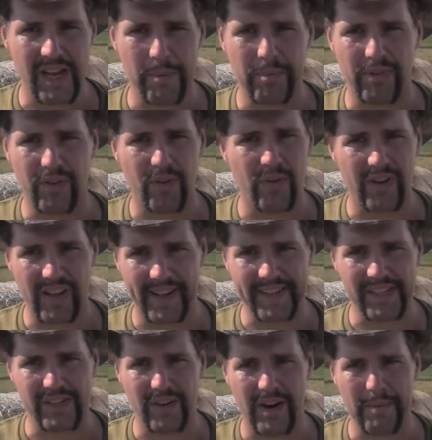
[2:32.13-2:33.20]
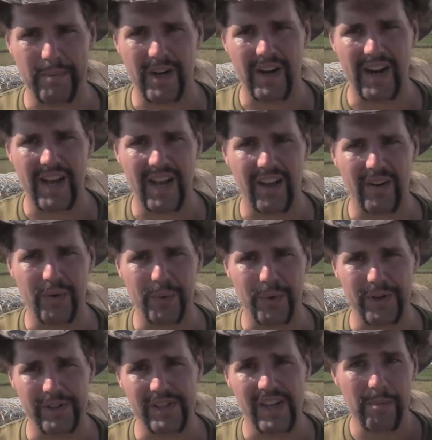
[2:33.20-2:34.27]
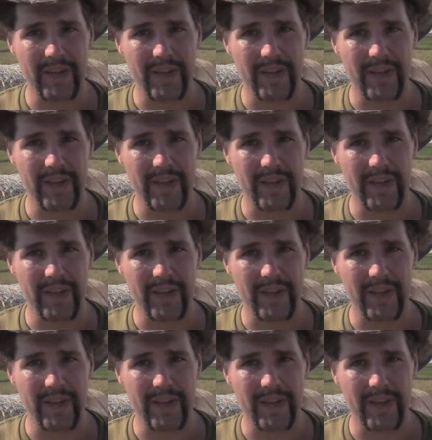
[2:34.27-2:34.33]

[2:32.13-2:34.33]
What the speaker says: episode of Tex Grebner Outdoors,